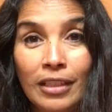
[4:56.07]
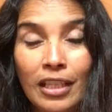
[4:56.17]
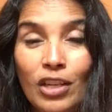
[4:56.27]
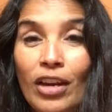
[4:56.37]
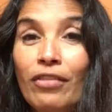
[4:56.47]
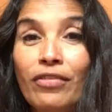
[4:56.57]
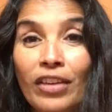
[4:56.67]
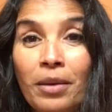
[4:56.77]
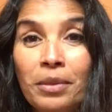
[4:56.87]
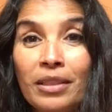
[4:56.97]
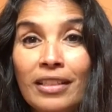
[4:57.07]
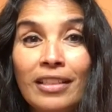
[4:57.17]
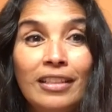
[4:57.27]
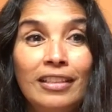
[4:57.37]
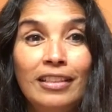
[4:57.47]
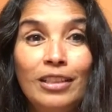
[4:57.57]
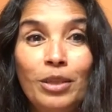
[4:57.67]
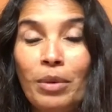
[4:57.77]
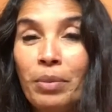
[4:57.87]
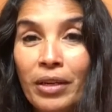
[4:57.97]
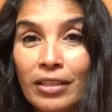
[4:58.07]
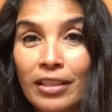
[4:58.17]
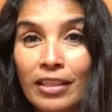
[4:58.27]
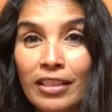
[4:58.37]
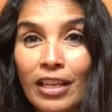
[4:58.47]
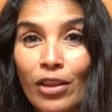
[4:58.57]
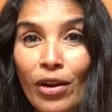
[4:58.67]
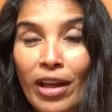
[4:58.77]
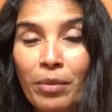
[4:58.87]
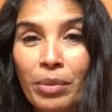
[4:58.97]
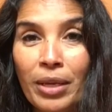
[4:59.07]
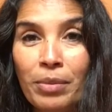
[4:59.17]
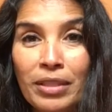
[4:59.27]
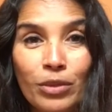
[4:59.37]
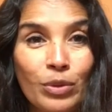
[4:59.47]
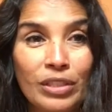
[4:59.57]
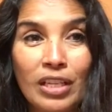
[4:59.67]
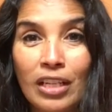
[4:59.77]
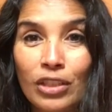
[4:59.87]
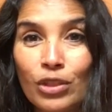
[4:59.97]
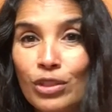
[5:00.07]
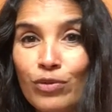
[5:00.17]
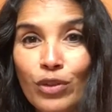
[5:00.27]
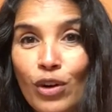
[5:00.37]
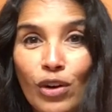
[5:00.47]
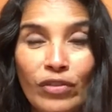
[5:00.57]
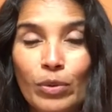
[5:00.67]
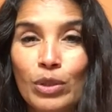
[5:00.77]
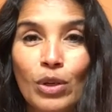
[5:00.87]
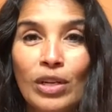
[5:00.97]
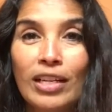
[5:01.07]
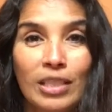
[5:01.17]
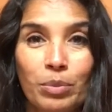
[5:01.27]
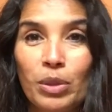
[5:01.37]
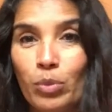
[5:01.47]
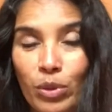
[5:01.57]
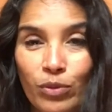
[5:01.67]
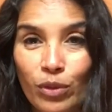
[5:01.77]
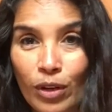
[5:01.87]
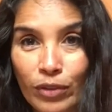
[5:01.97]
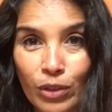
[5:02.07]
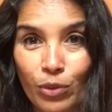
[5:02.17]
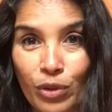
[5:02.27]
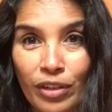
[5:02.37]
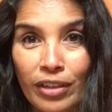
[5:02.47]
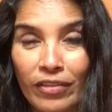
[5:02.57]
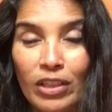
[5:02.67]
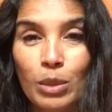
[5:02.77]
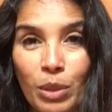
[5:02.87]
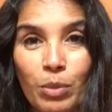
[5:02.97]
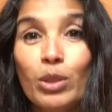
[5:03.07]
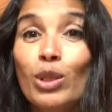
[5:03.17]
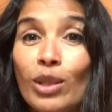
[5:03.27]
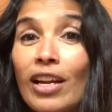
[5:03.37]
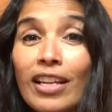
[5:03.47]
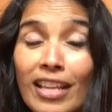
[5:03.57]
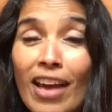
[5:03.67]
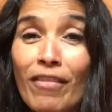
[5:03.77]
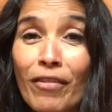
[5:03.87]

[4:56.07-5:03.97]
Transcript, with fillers: know, I have family. You know, my parents got together, had babies, there was doctors involved, there was all kinds of people involved in the rearing of these people so that I could have a